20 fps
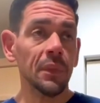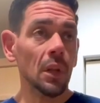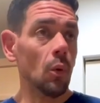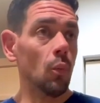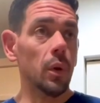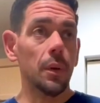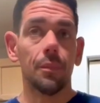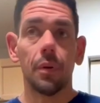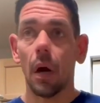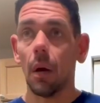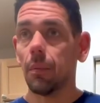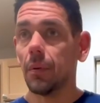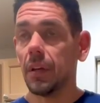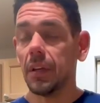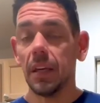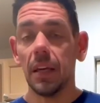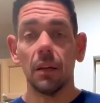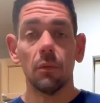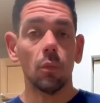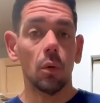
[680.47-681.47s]
We probably
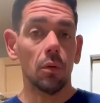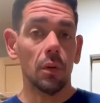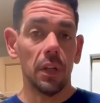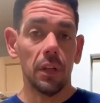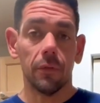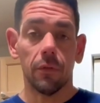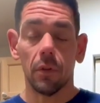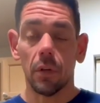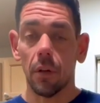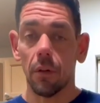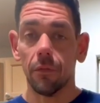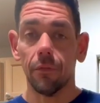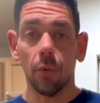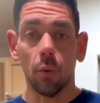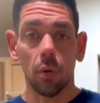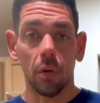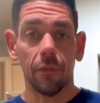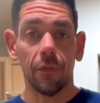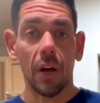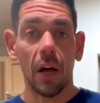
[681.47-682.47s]
again won't eat for another
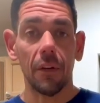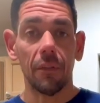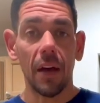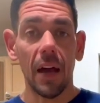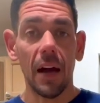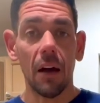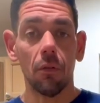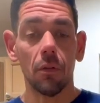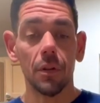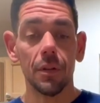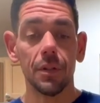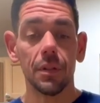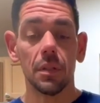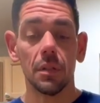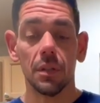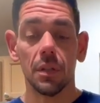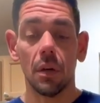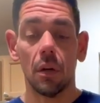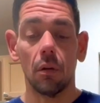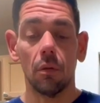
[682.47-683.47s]
four to five hours.
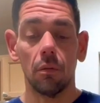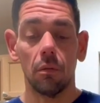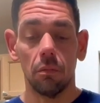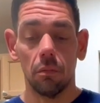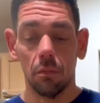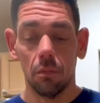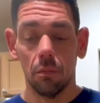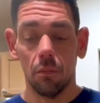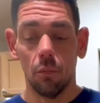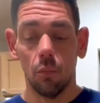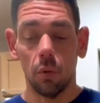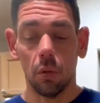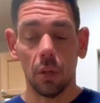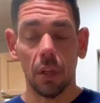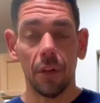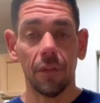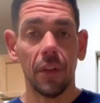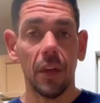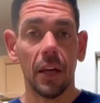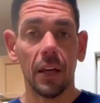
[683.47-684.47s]
So we'll
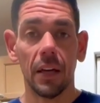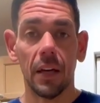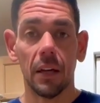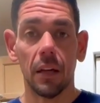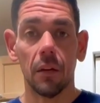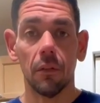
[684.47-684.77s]
let that kind of.